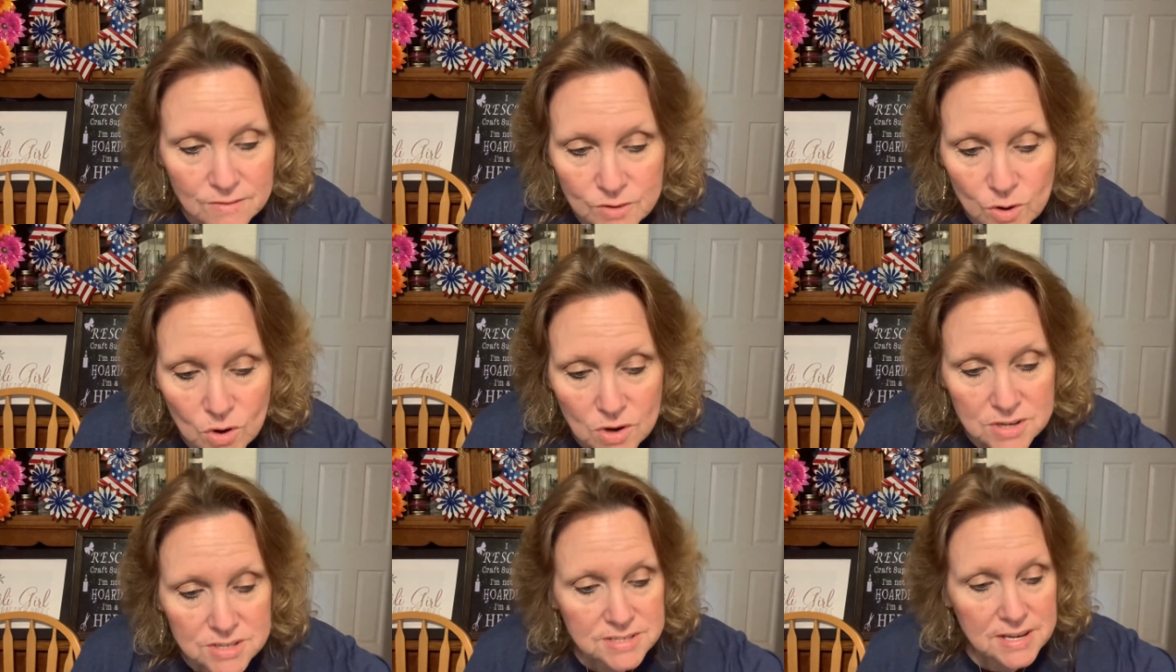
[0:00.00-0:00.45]

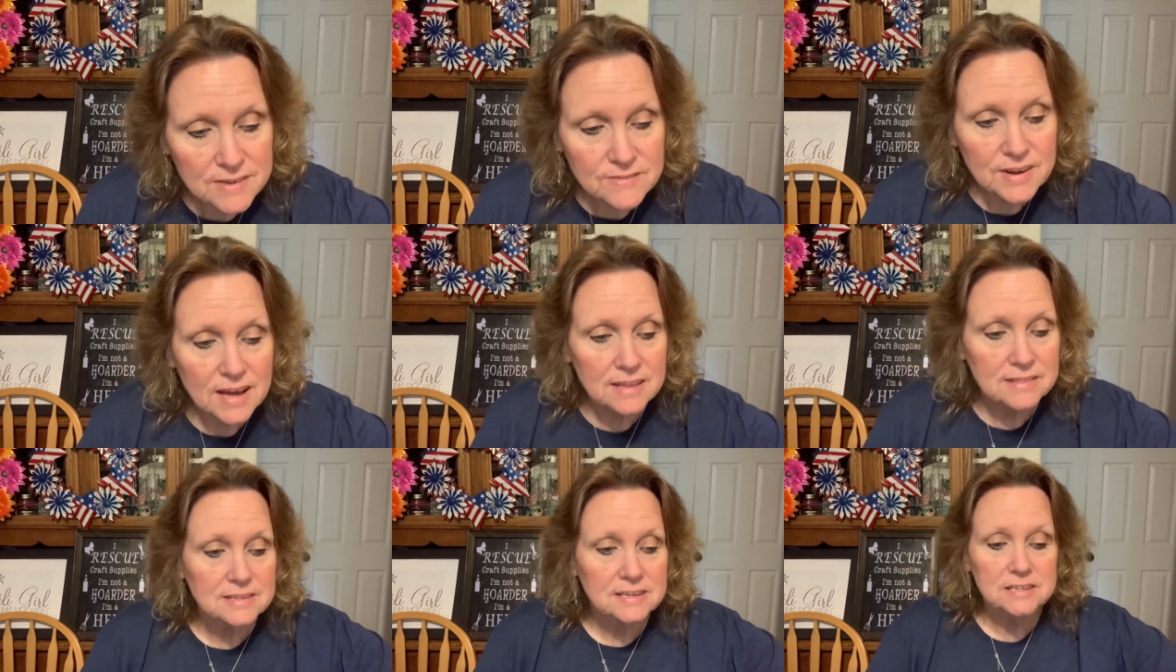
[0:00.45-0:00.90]
course I've
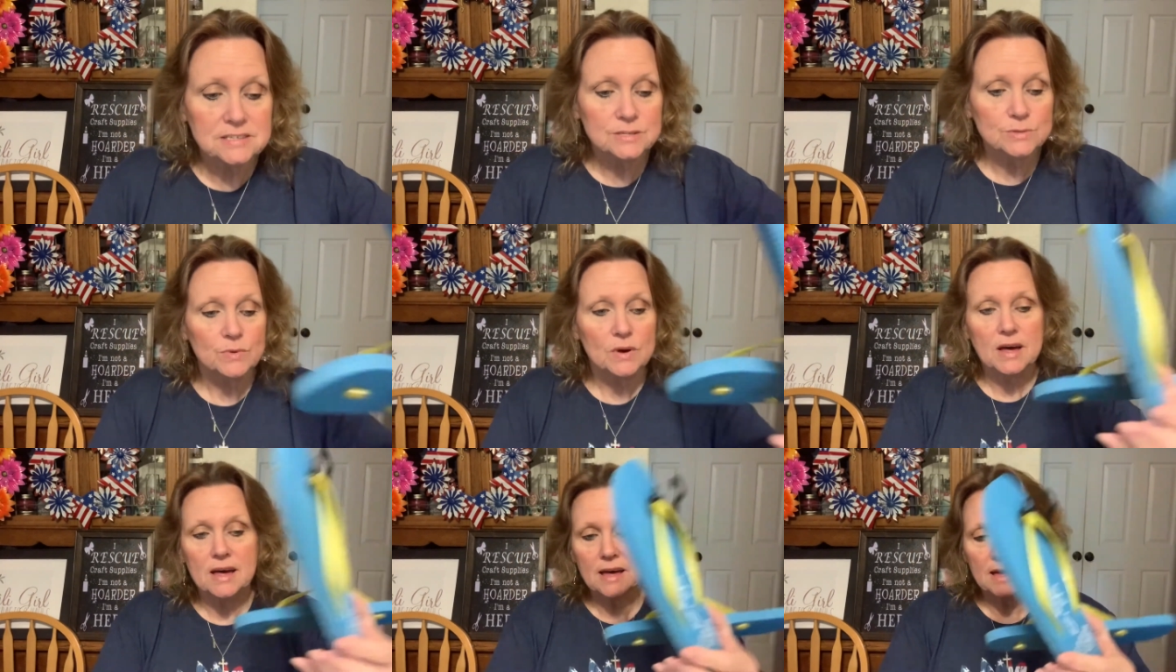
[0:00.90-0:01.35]
got this
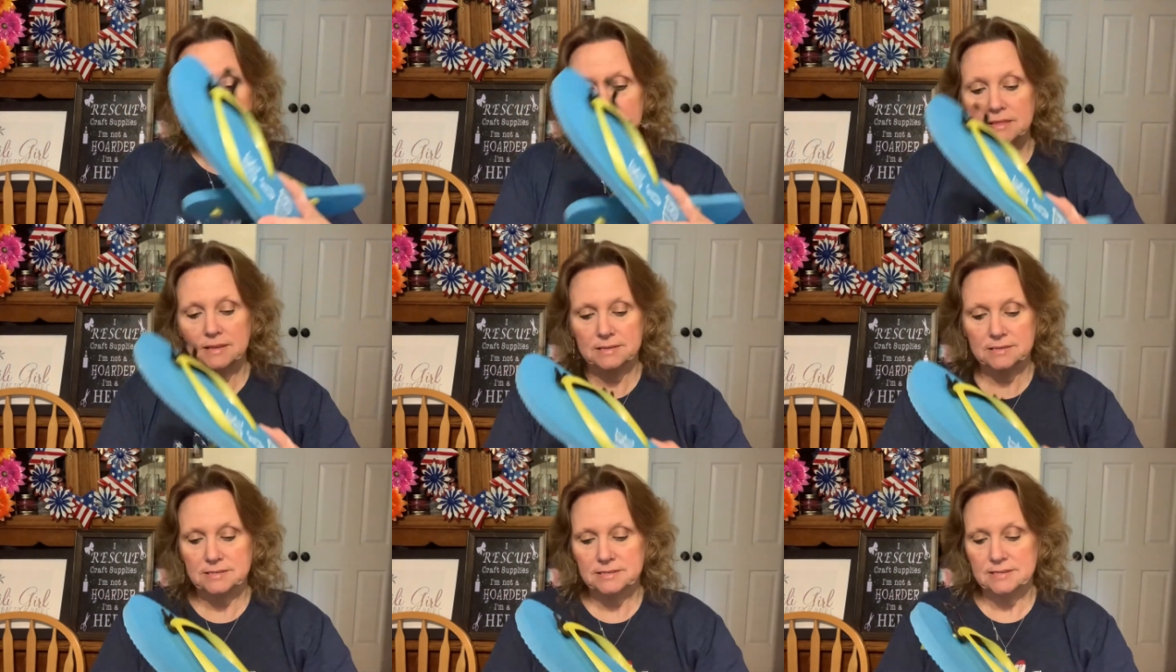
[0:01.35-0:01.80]
one
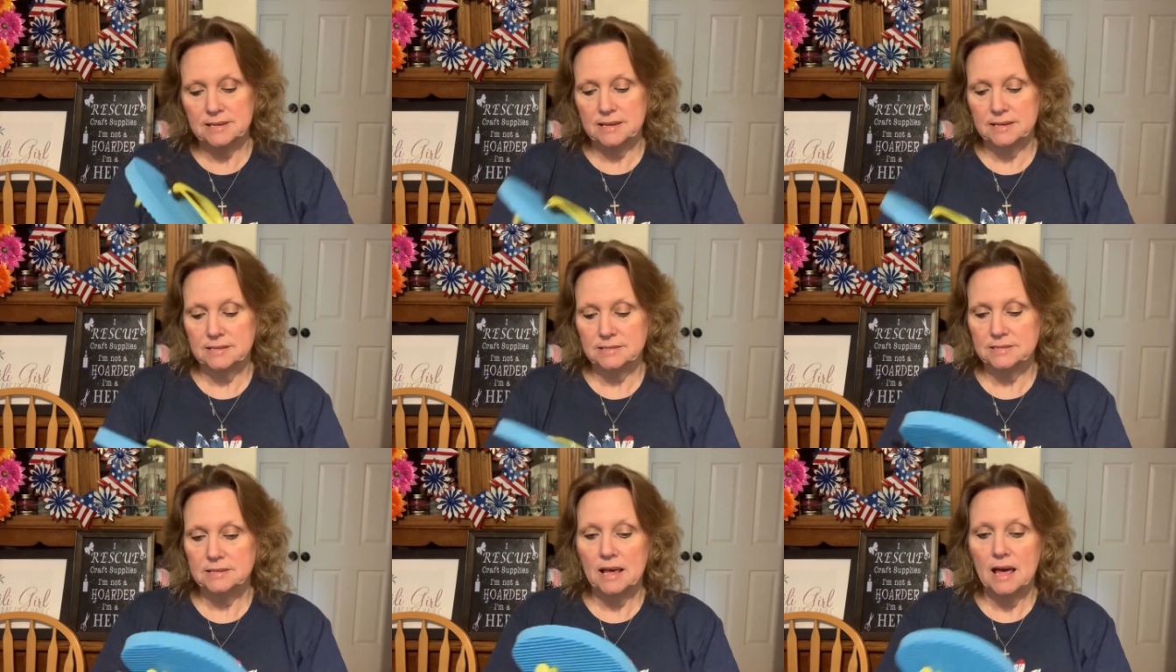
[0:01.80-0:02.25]
that
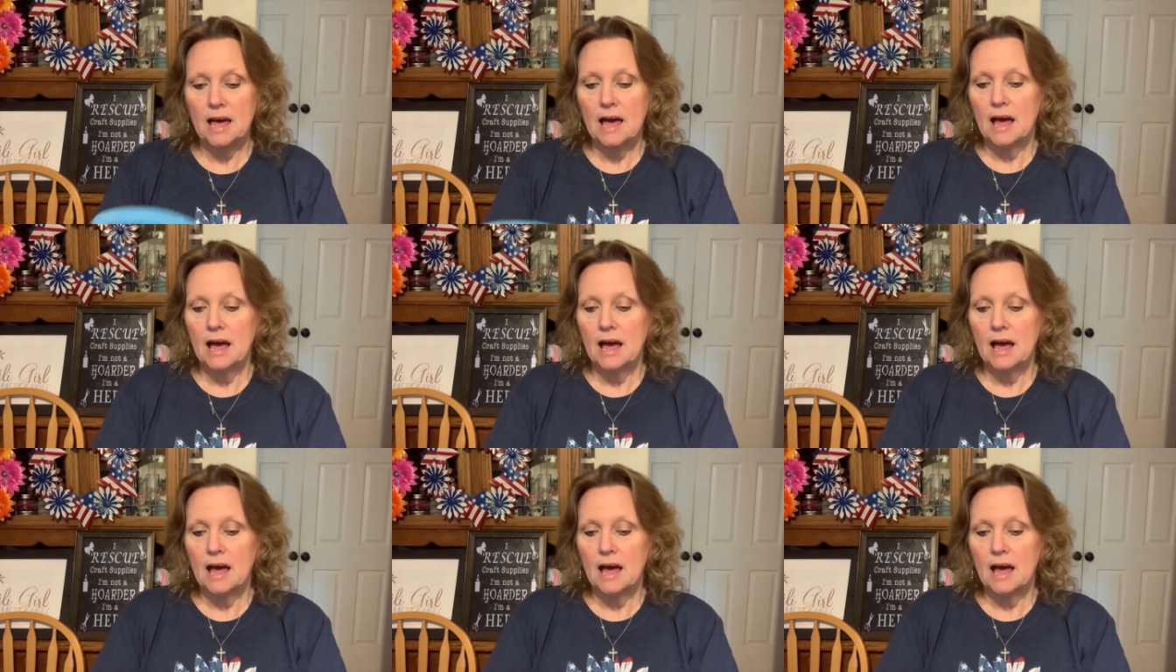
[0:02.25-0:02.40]
says